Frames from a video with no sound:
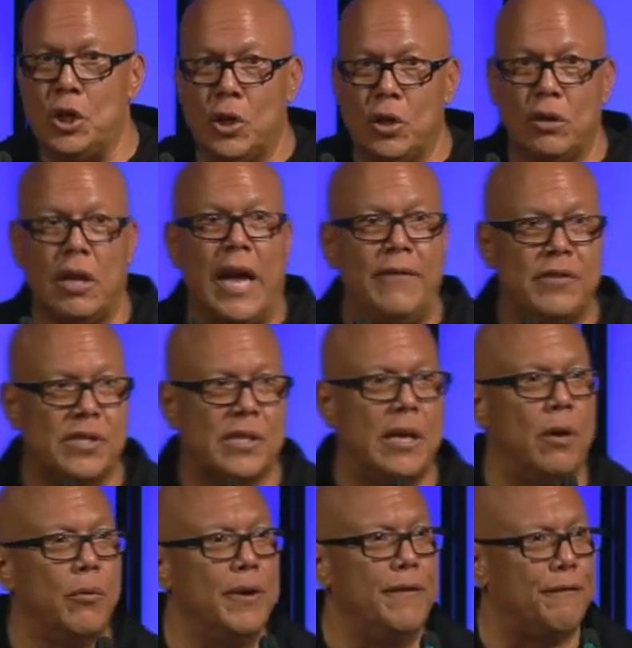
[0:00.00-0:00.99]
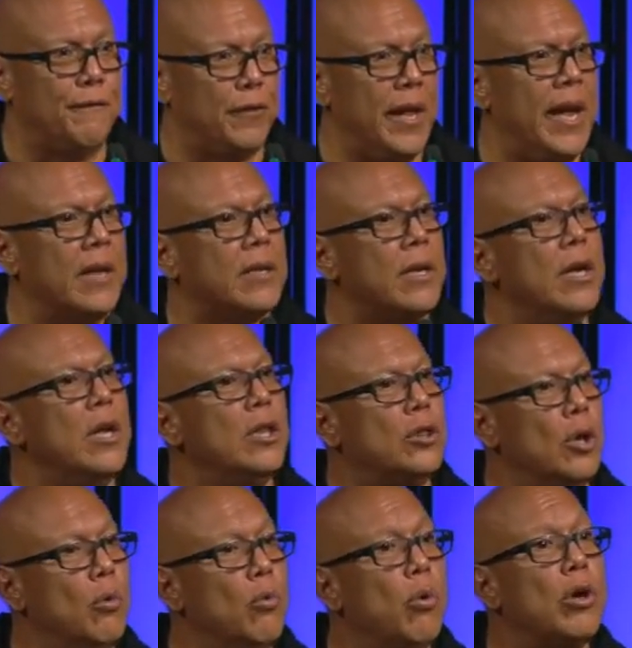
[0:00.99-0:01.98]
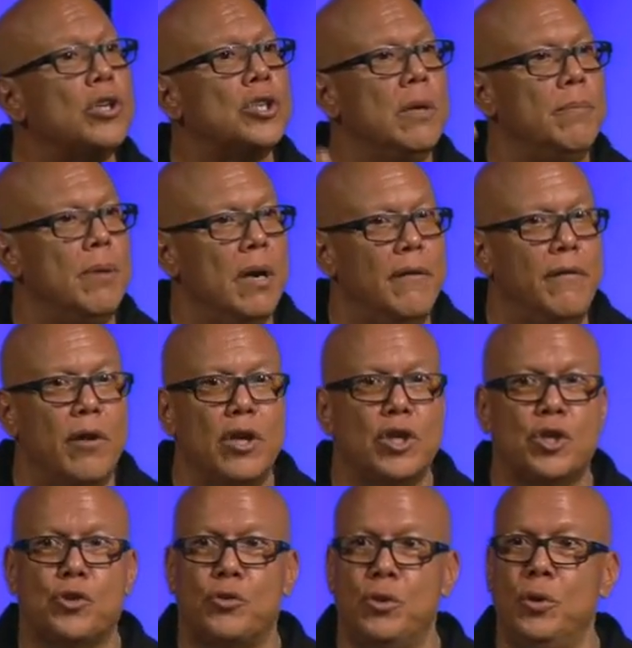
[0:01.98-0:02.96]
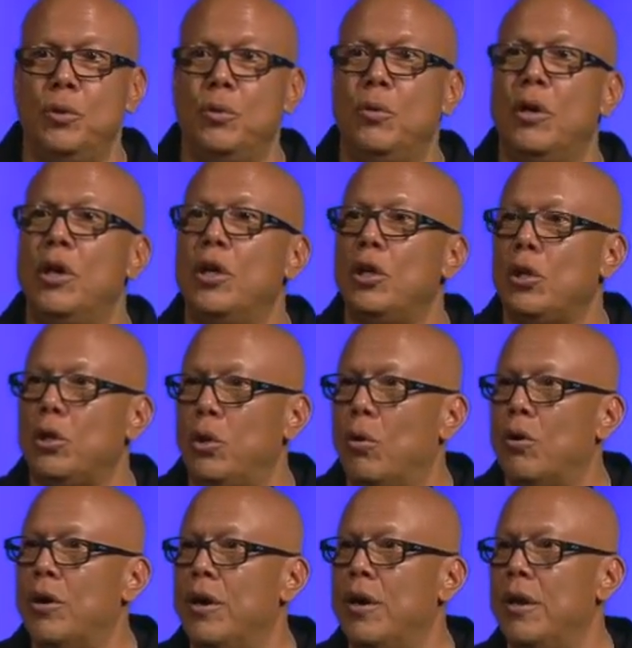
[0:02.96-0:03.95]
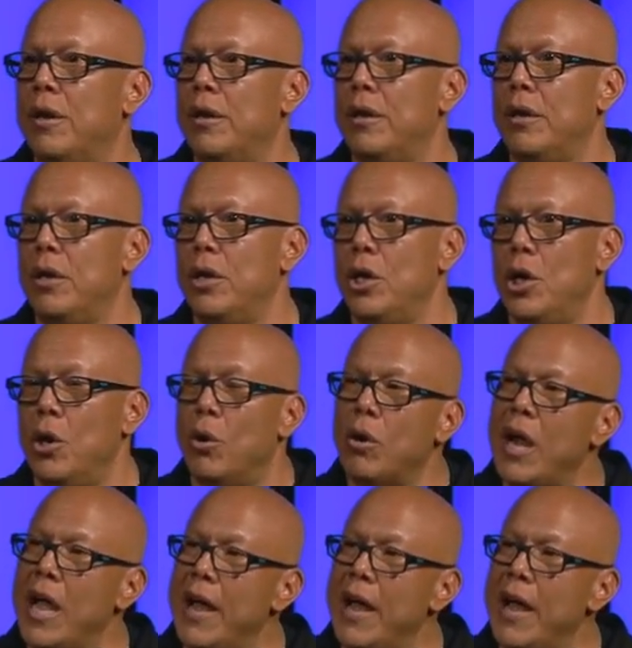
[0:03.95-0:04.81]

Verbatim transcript: lifestyle reflect the worship of our true Lord or have